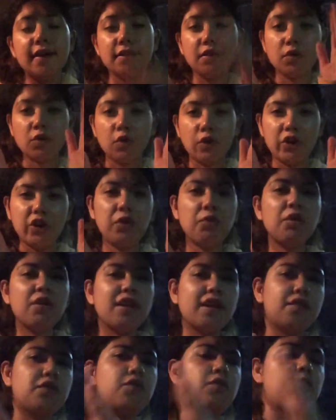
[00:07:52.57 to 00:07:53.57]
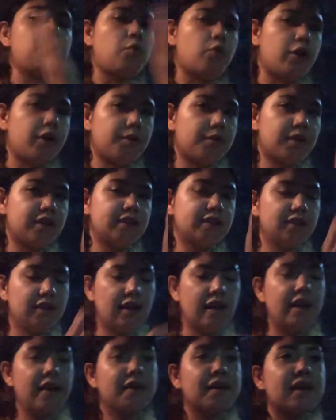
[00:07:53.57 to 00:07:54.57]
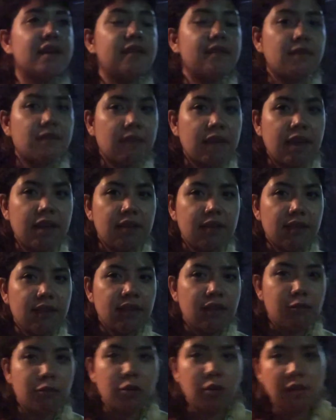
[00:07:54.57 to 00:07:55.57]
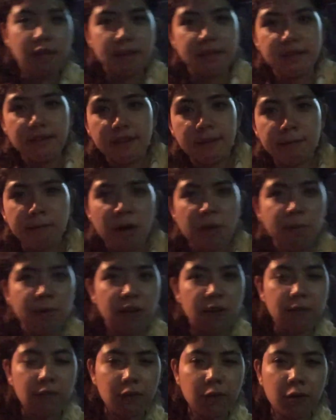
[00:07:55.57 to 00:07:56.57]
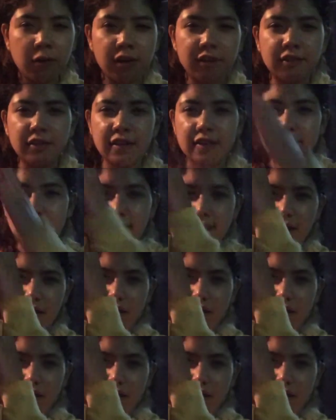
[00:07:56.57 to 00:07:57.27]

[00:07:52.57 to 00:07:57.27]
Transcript: on the corner where like the morgue was, he could see someone going like this, popping off in the corner. So this is